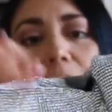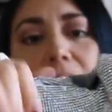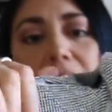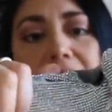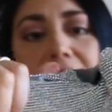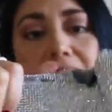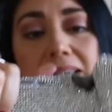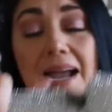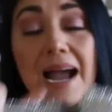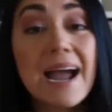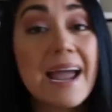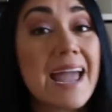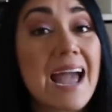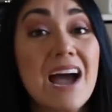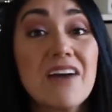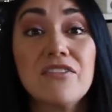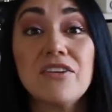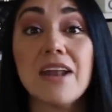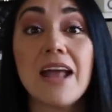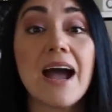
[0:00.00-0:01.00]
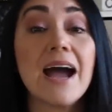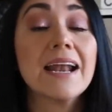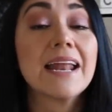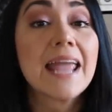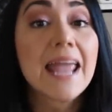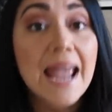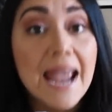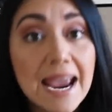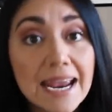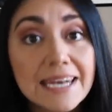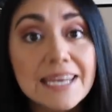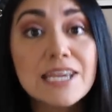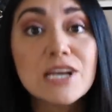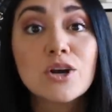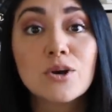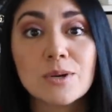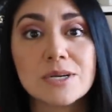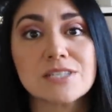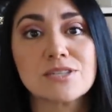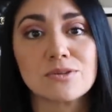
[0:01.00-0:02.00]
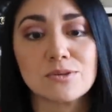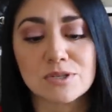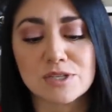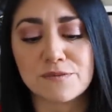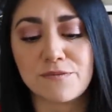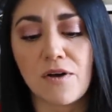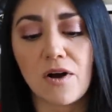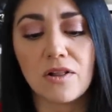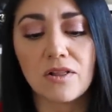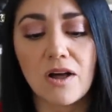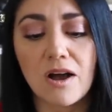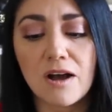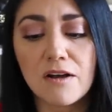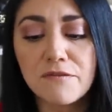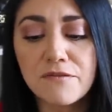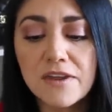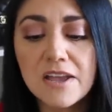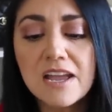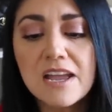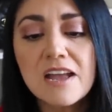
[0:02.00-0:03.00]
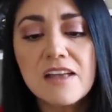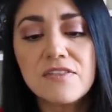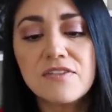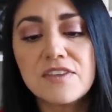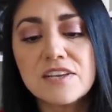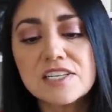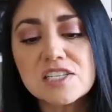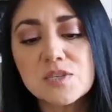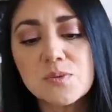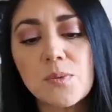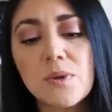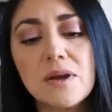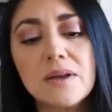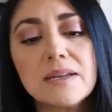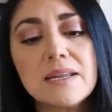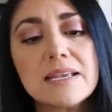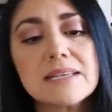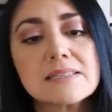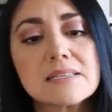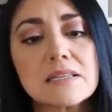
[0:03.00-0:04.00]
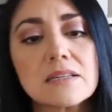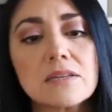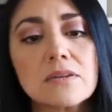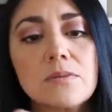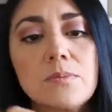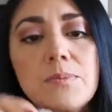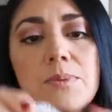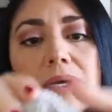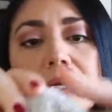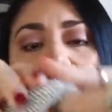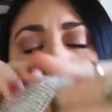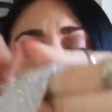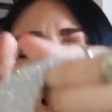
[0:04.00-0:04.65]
amazing. I haven't had any crystals fall off. This one is a little bit,